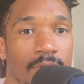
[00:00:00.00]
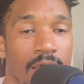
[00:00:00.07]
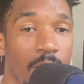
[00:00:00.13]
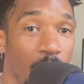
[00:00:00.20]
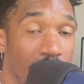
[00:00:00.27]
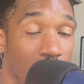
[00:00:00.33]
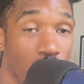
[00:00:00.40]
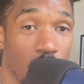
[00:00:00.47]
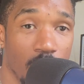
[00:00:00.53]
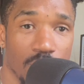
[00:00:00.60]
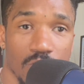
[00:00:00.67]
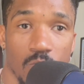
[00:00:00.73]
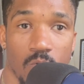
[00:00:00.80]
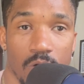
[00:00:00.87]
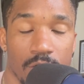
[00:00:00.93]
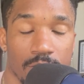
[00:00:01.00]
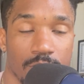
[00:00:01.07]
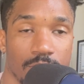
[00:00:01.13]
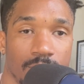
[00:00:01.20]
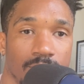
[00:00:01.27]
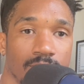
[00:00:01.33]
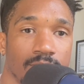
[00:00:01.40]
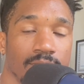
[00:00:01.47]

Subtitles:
And when it works, it works.